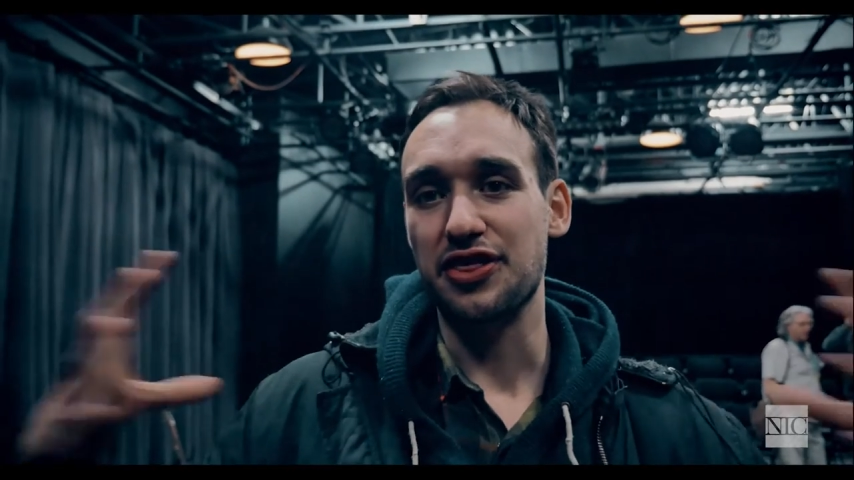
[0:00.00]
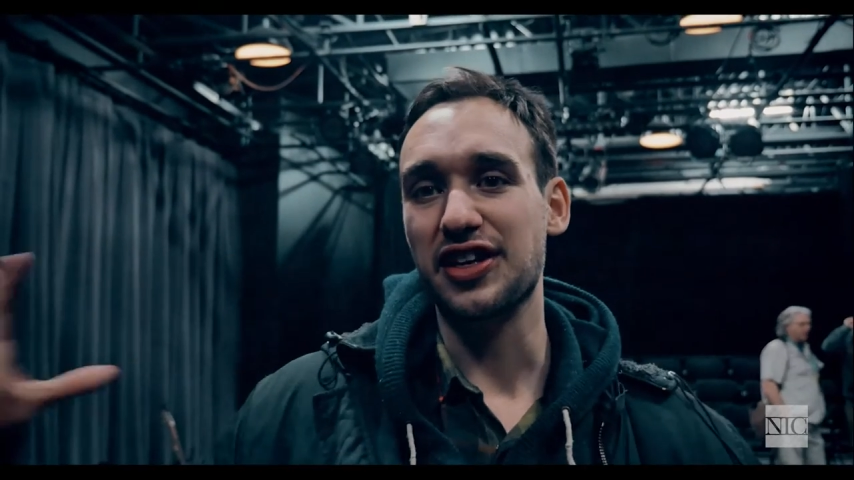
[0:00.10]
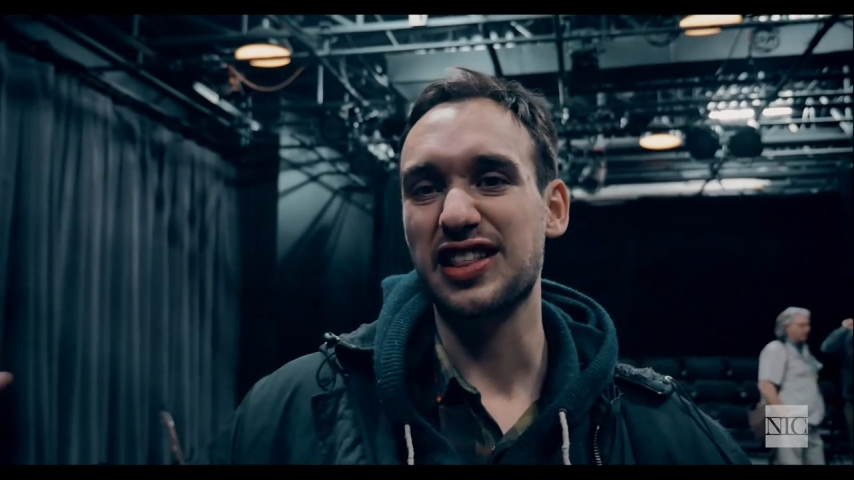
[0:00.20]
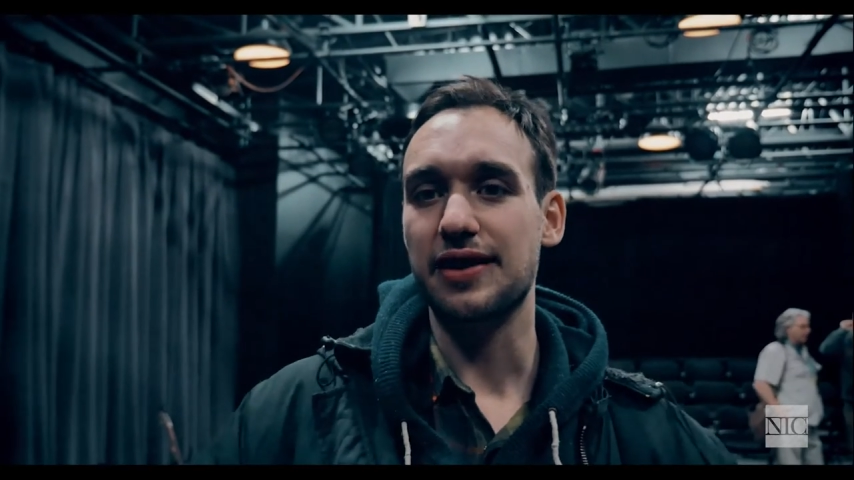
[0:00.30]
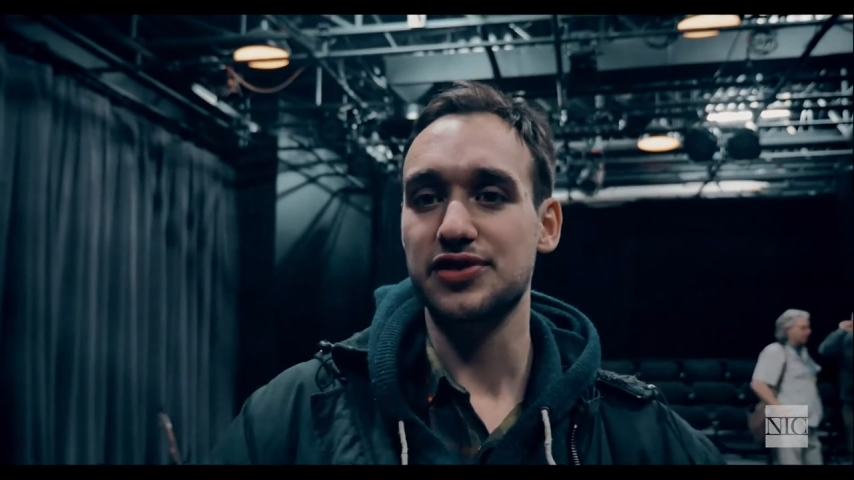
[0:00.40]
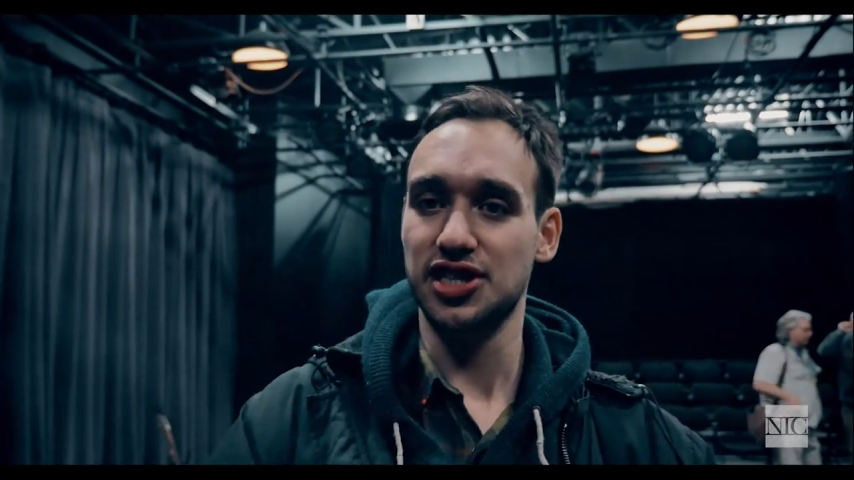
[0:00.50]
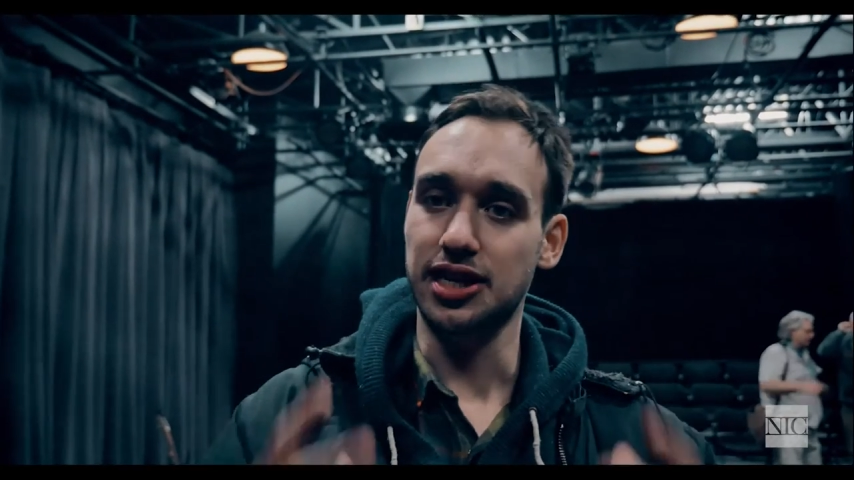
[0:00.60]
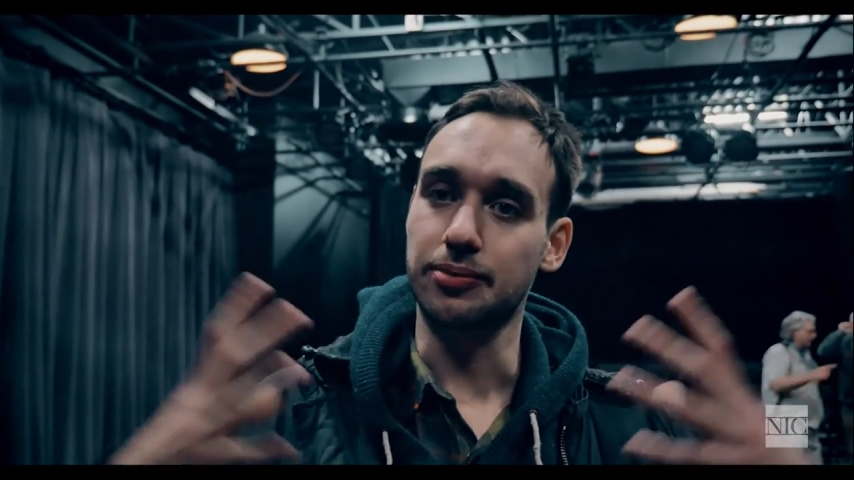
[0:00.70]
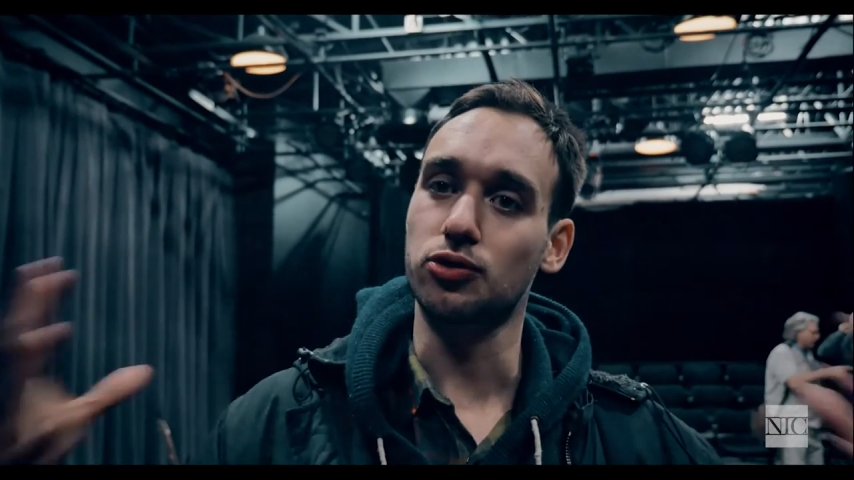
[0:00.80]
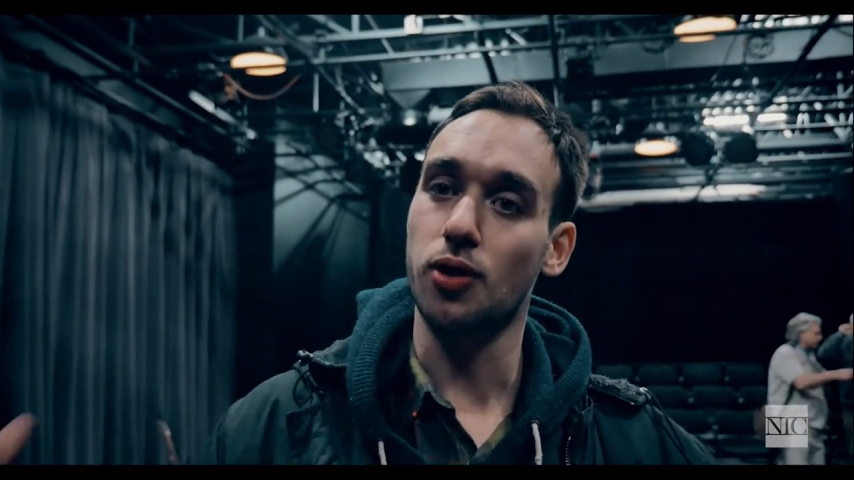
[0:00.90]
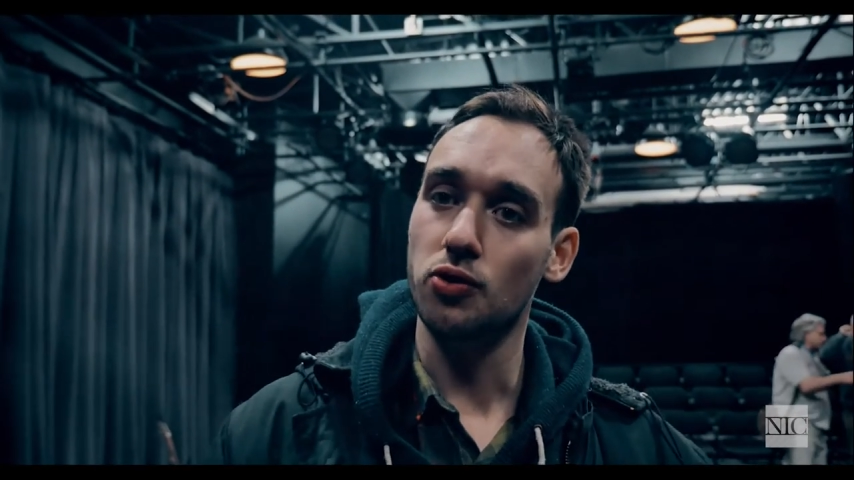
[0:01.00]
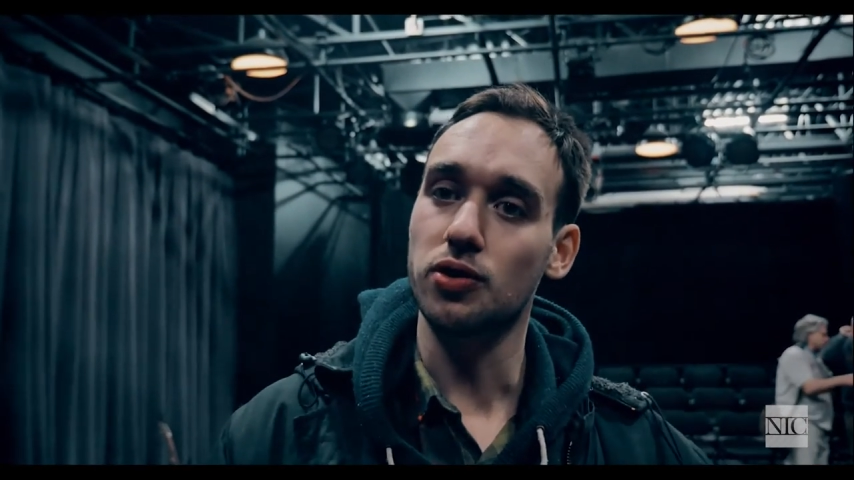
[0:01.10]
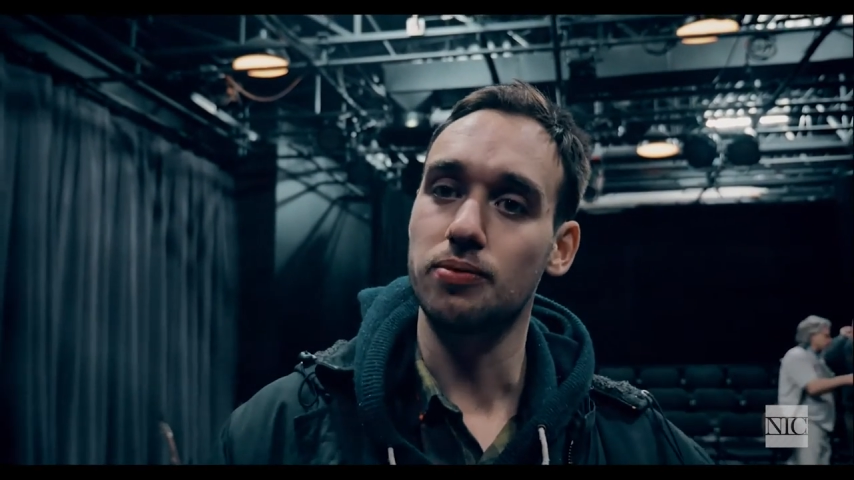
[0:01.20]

thing that I've seen him grow the